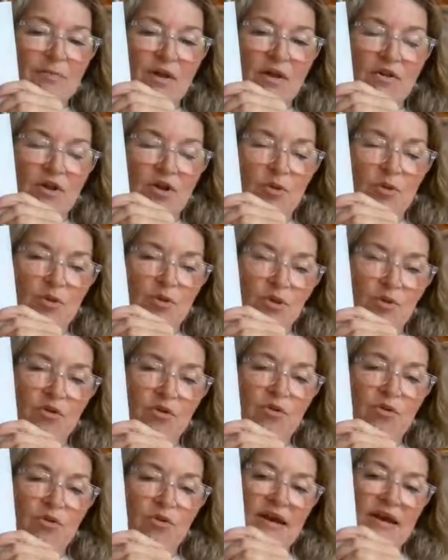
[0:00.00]
your pure
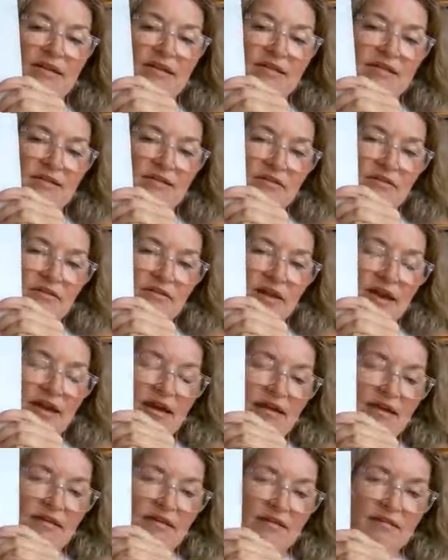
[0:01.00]
whites,
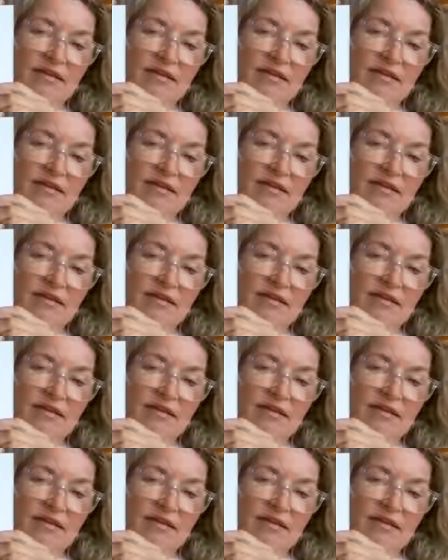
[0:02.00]
okay?